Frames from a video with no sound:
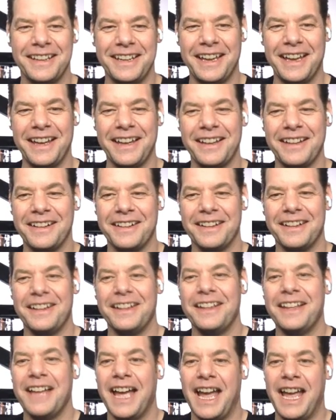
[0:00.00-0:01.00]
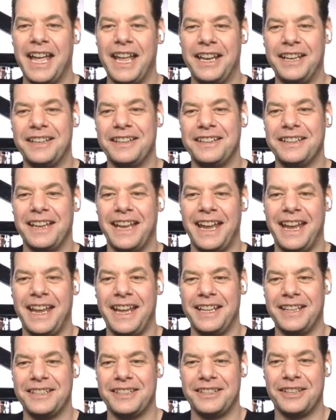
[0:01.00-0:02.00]
Yeah.
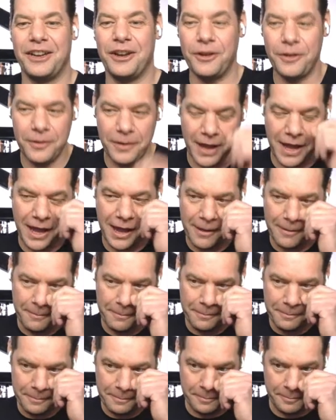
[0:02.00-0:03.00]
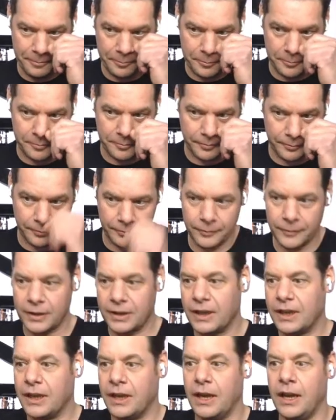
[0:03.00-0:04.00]
And so
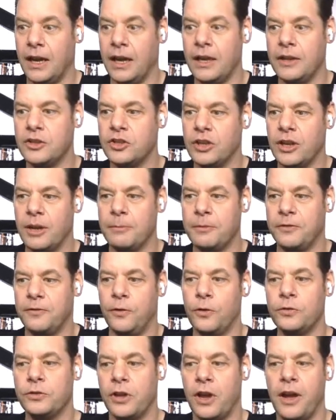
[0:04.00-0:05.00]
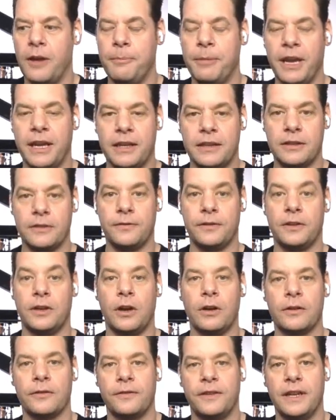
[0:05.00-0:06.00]
I jumped full-time back into
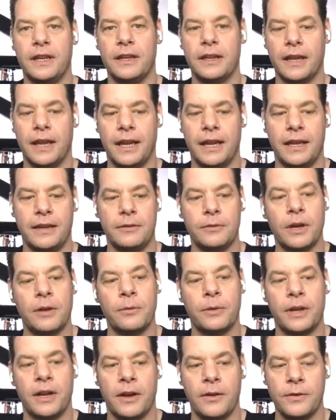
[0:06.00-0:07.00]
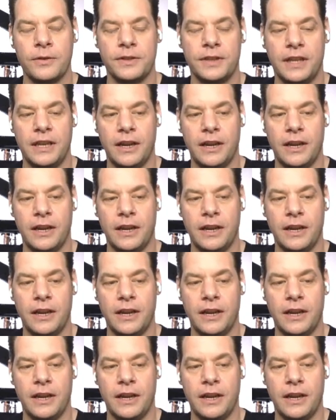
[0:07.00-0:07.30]
photography. And when I was